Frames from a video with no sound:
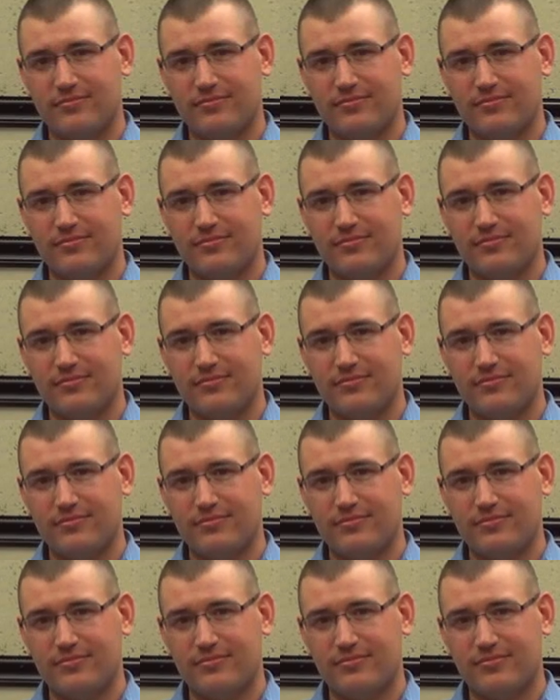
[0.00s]

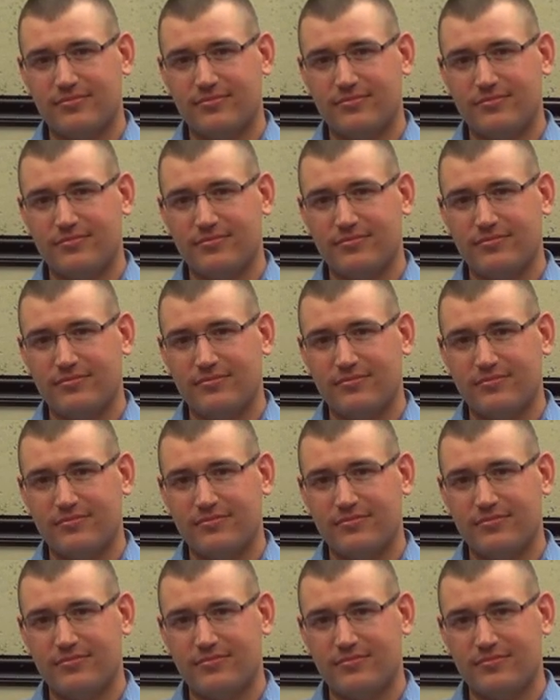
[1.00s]

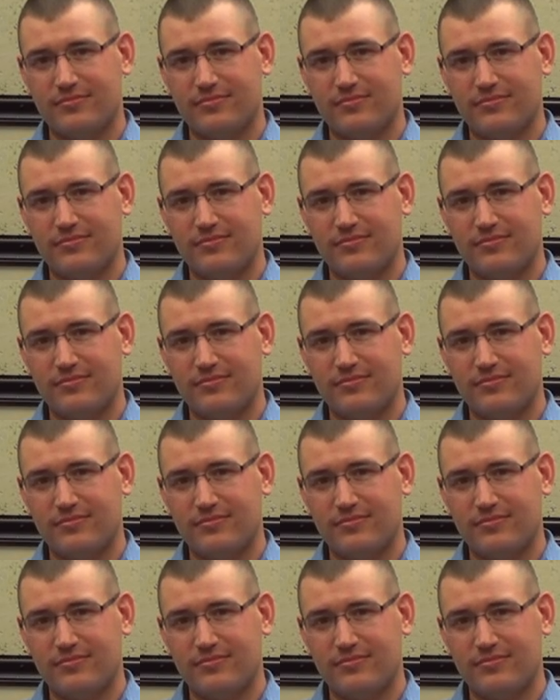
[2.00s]
(silent)